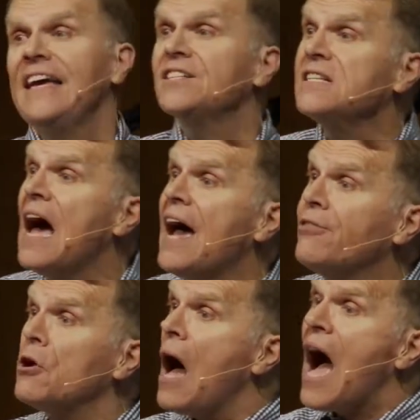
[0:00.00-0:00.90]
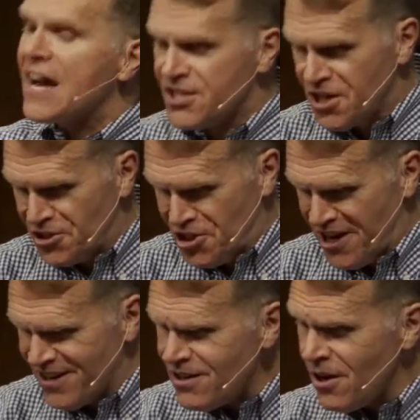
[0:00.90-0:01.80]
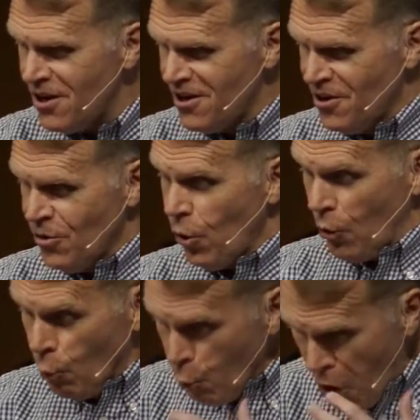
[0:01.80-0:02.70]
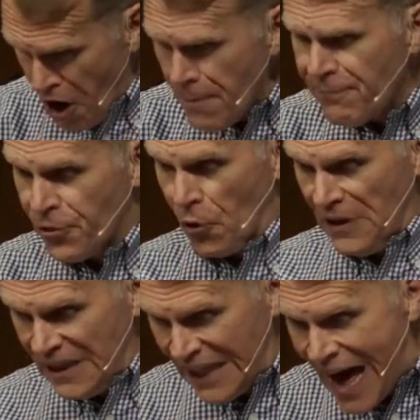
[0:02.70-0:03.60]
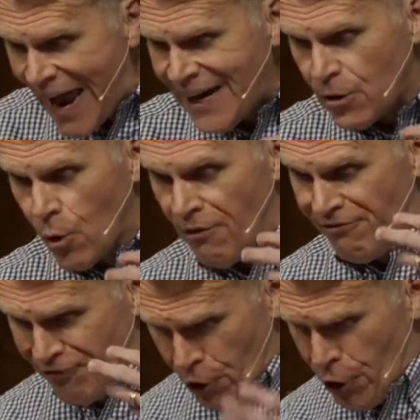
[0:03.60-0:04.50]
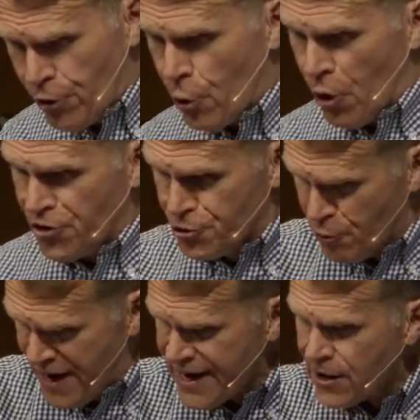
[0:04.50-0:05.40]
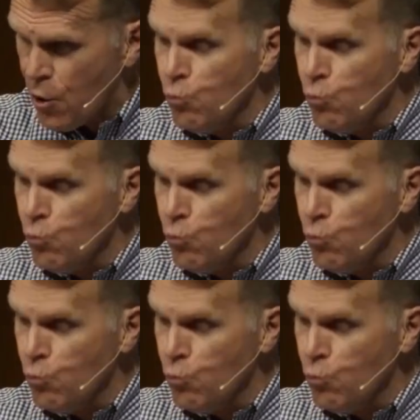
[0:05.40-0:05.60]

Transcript: is neither oxygen or warmth or light or food or drink.